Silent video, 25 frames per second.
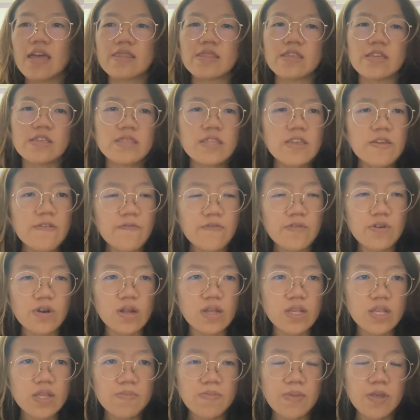The
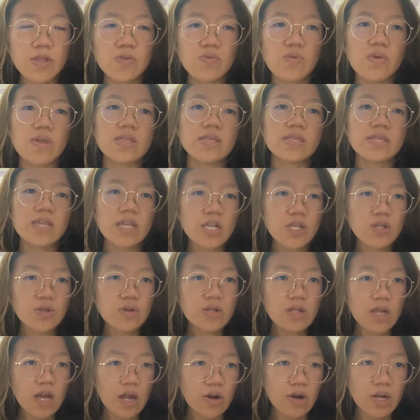difference between
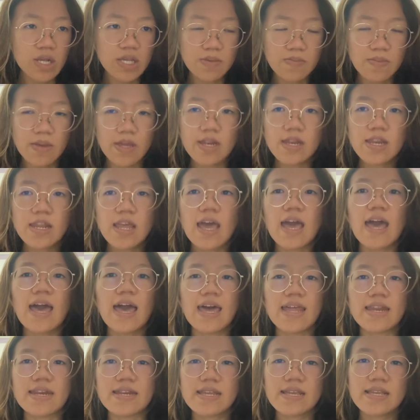sexual harassment
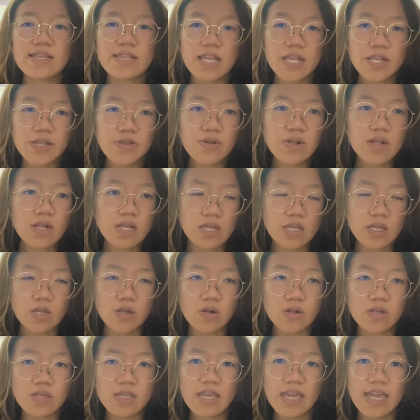and sexual
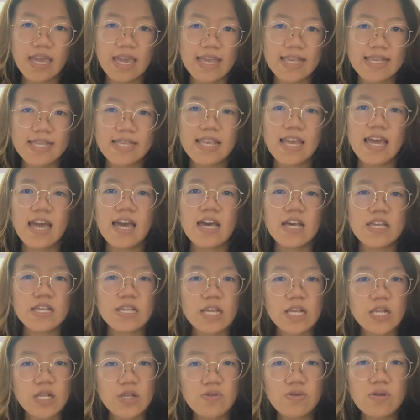assault is
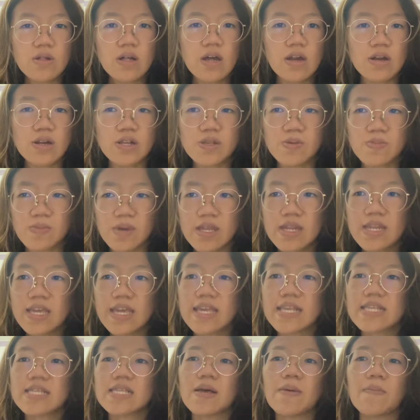sexual harassment
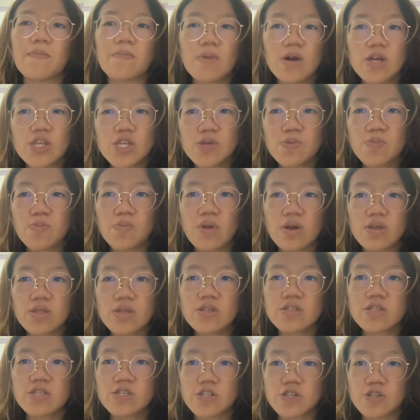is a much
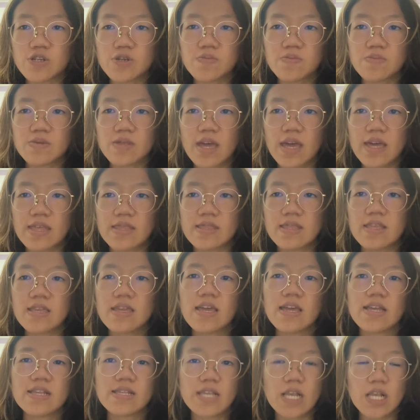broader term than
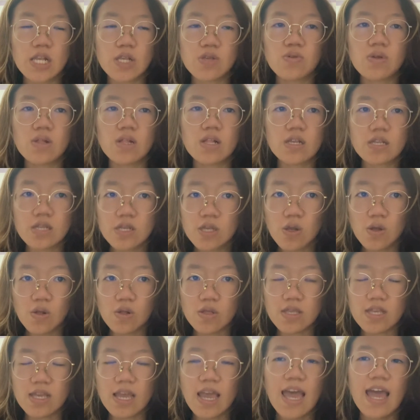sexual
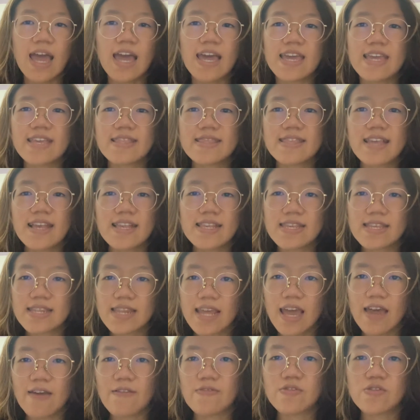assault. It doesn't
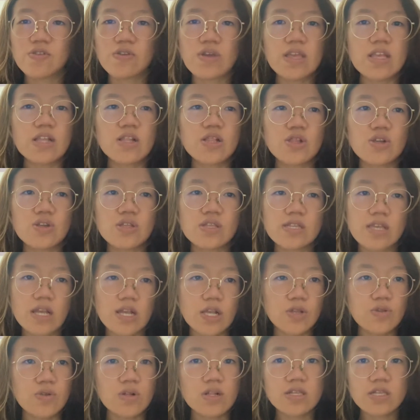have to include
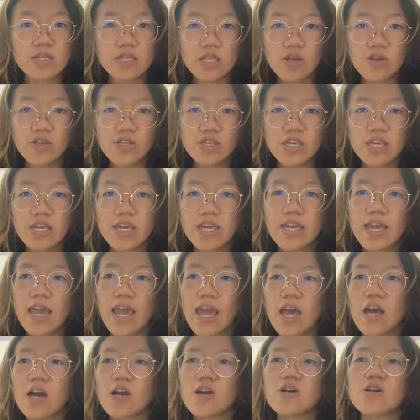sexual touching
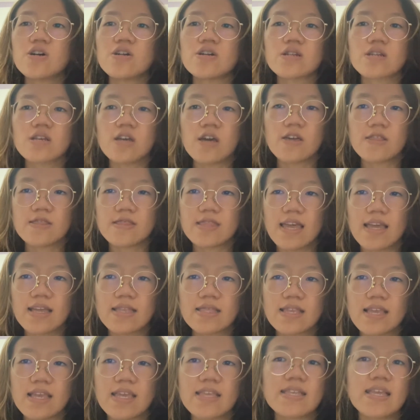or
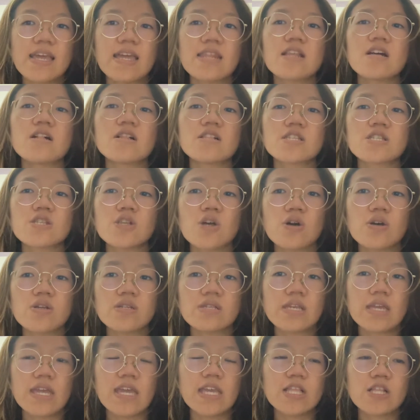contact. It can also
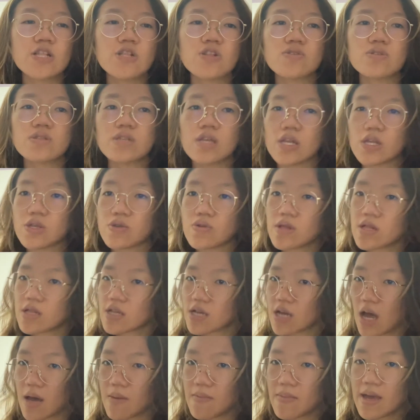include sexual
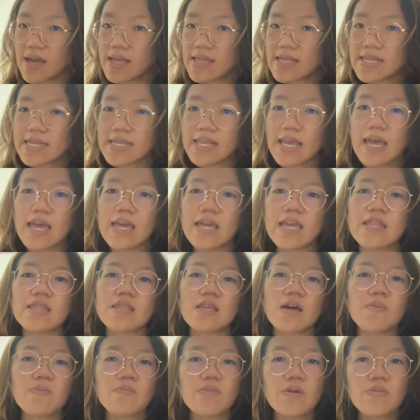comments,
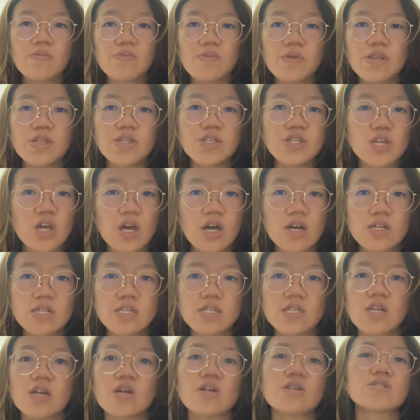inappropriate
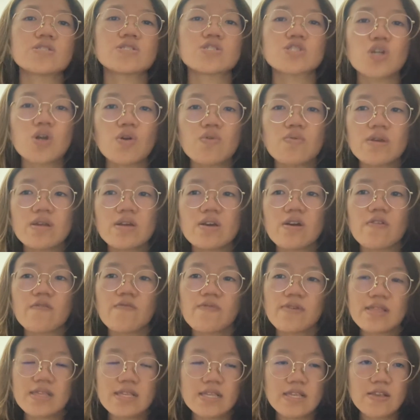jokes, or showing
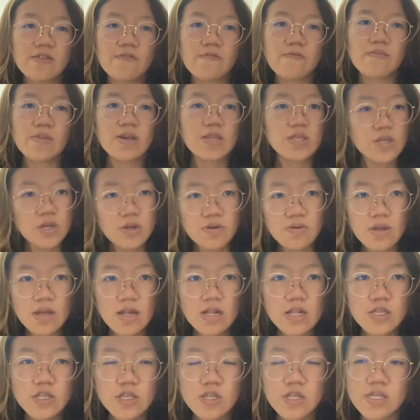offensive
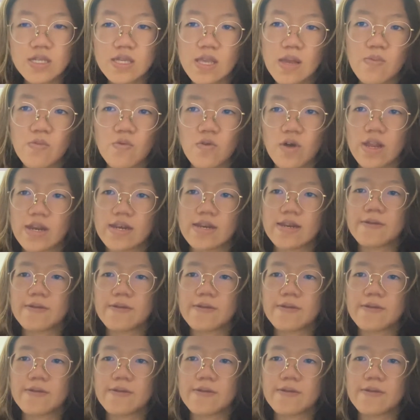material to someone.